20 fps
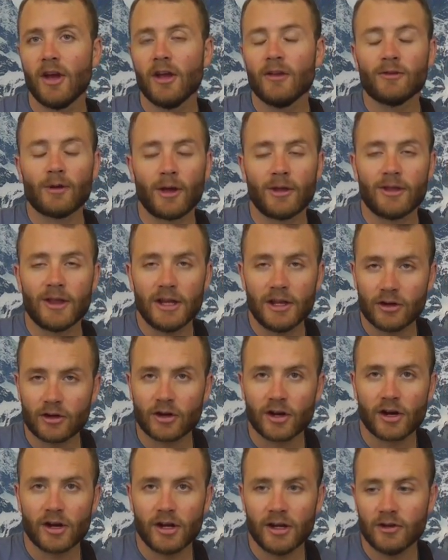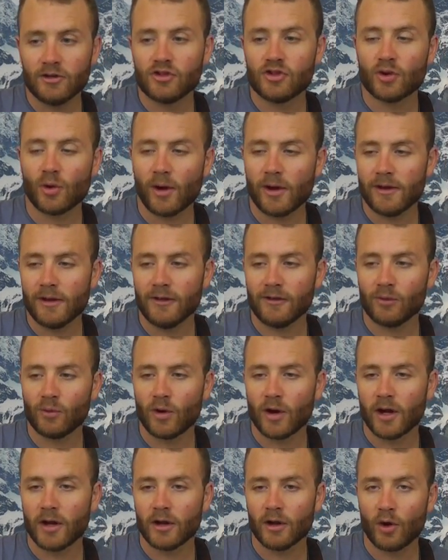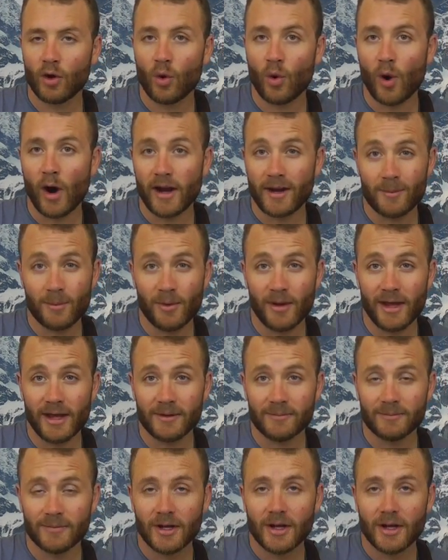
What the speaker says: So I think you're going to enjoy this one quite a bit.